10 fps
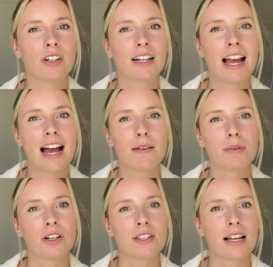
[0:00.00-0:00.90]
again
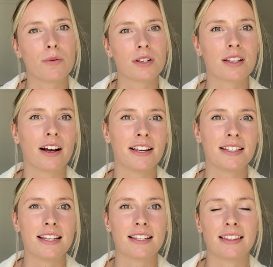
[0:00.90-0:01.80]
because that high
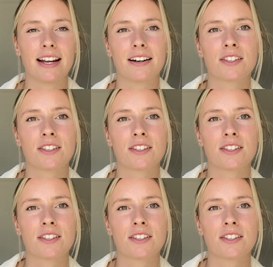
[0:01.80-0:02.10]
season there.